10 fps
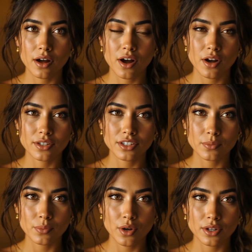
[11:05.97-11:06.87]
on the
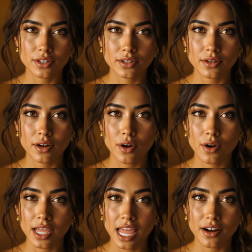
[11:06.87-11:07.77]
support or
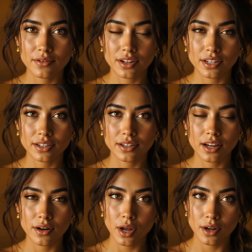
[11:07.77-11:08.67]
lack of it
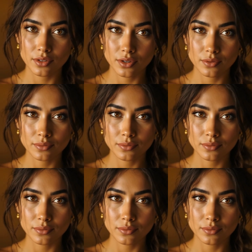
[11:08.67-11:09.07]
around you.